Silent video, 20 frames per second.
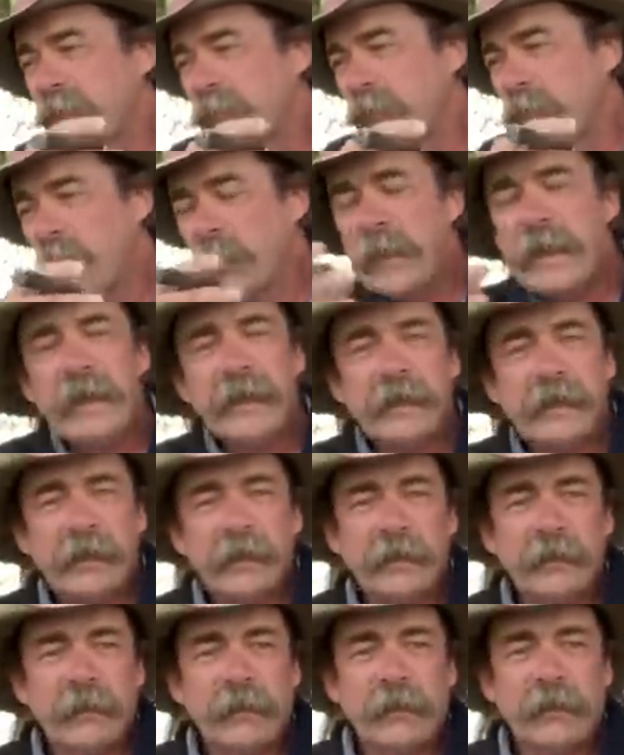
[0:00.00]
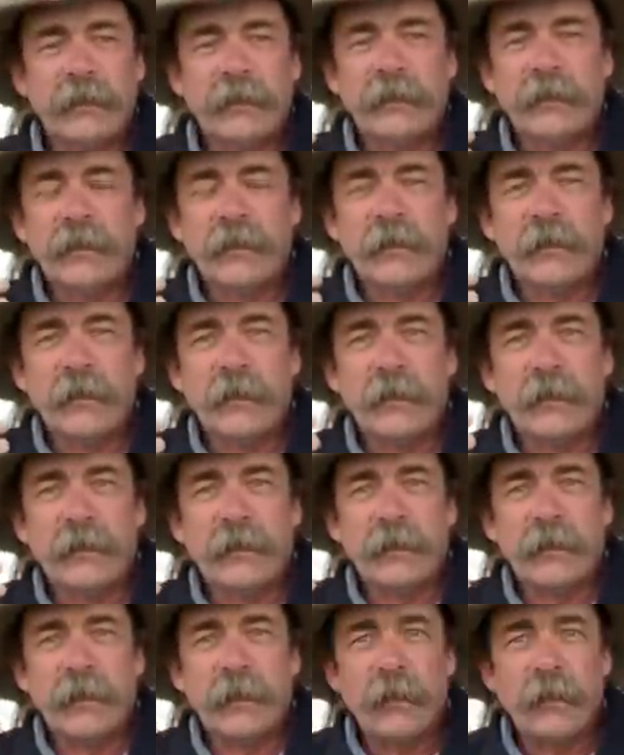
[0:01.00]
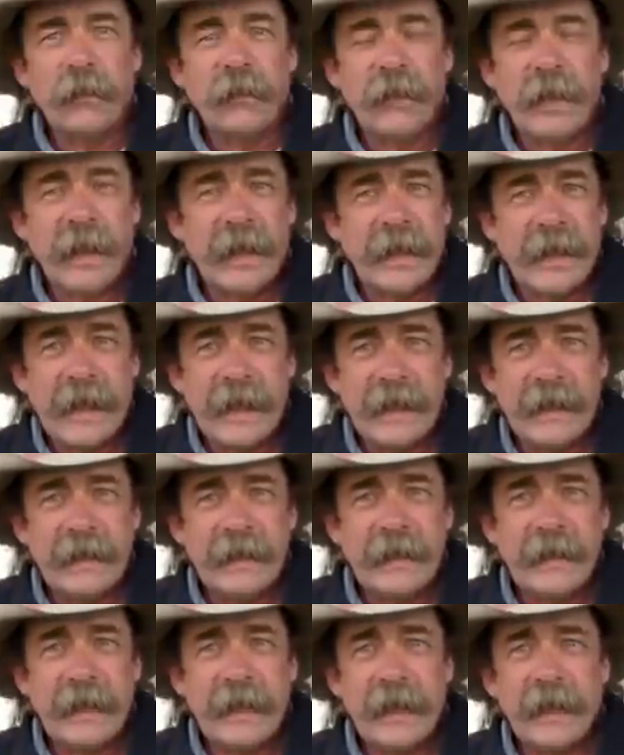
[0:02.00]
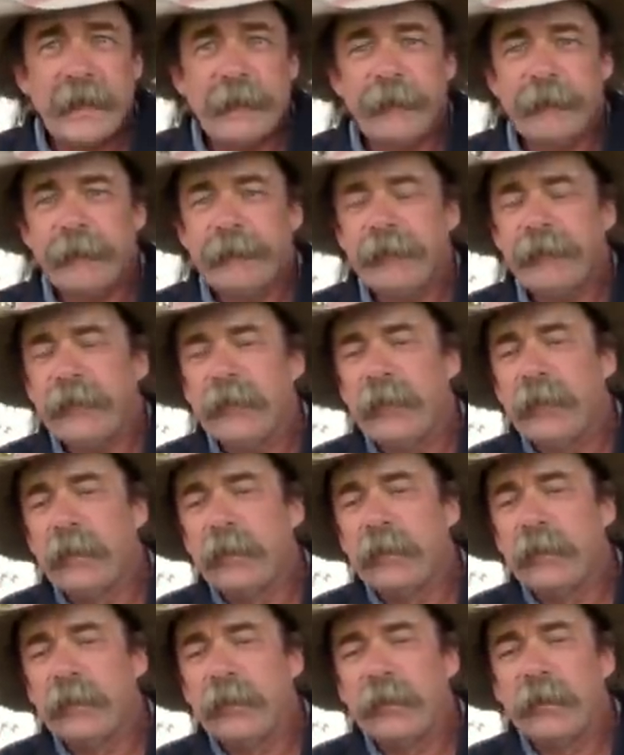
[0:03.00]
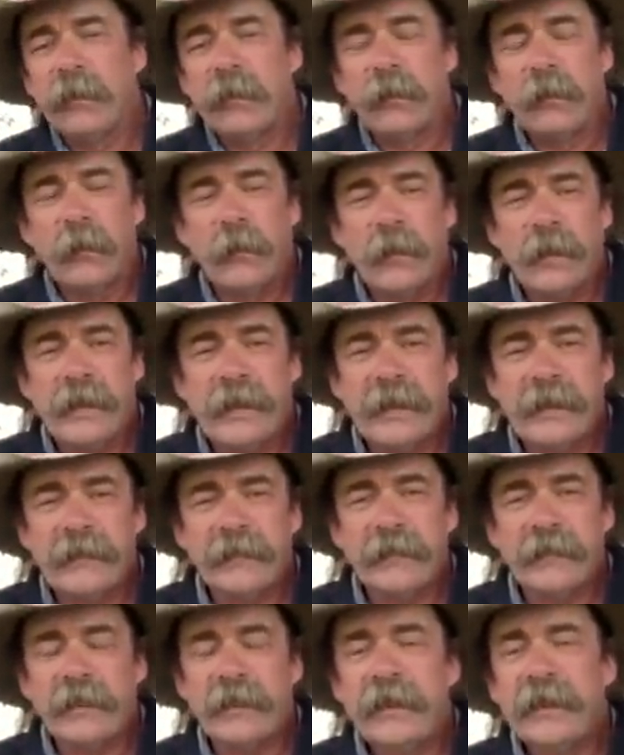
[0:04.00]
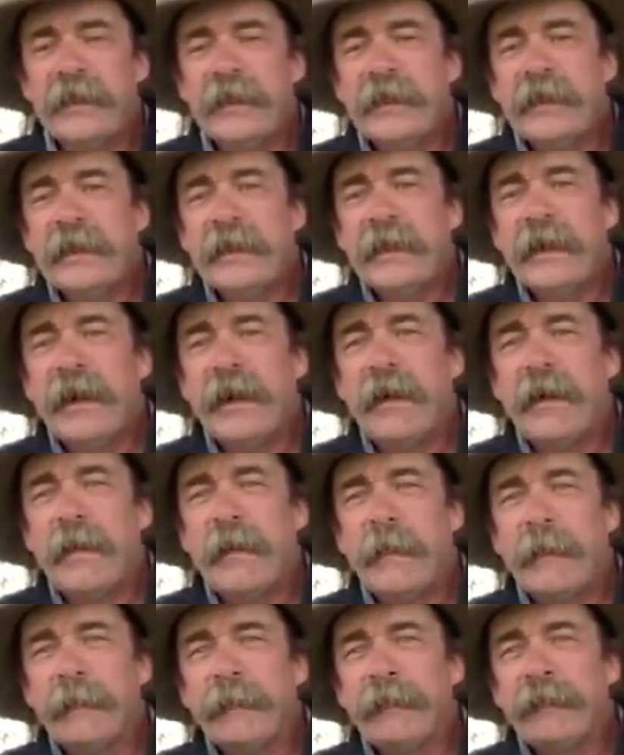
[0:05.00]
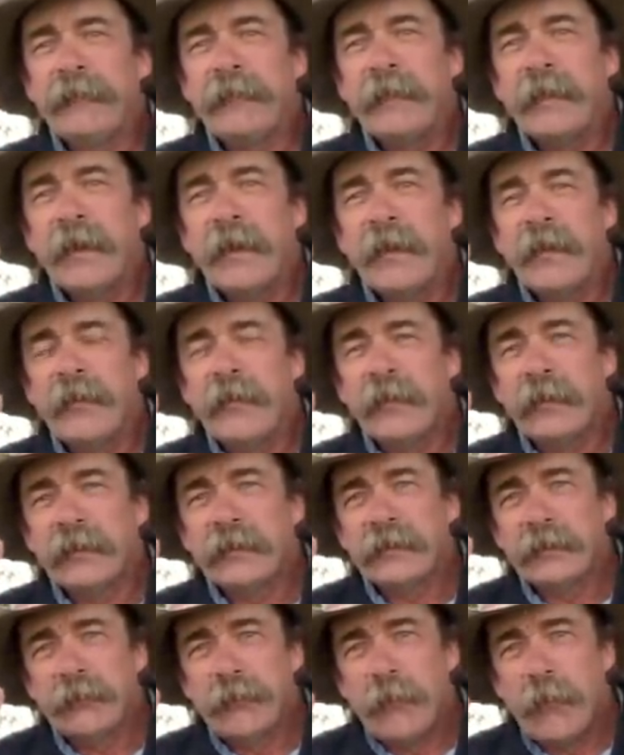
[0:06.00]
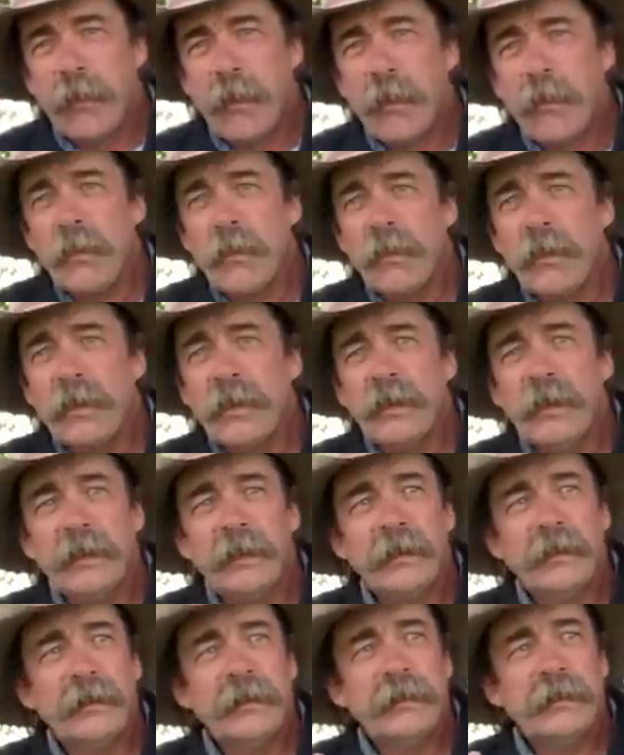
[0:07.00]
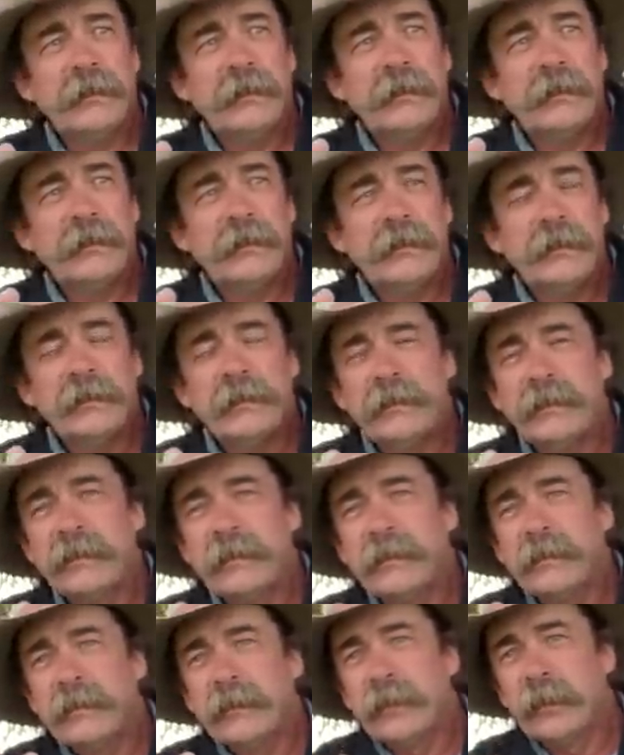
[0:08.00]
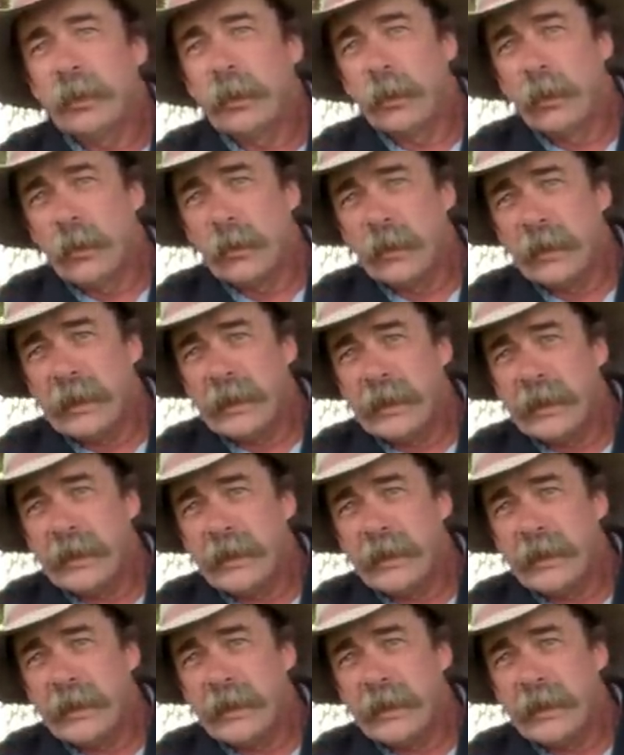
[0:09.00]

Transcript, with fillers: weak or or or you had a handicap or or whatever um, there's more glory